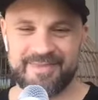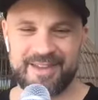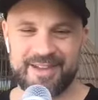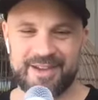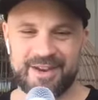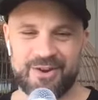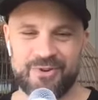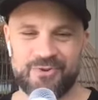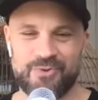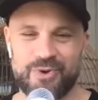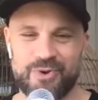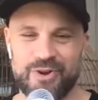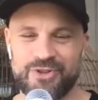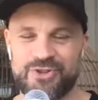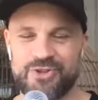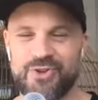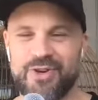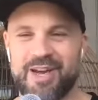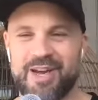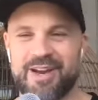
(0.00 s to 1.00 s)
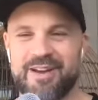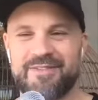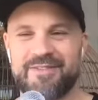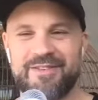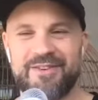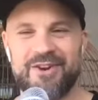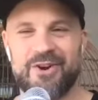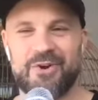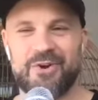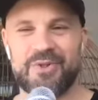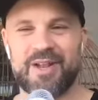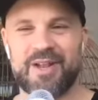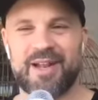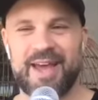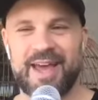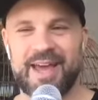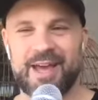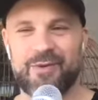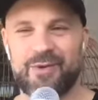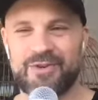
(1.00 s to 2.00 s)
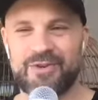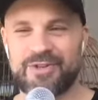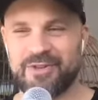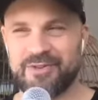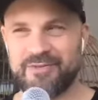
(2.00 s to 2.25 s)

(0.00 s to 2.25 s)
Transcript: you know once you kind of know the language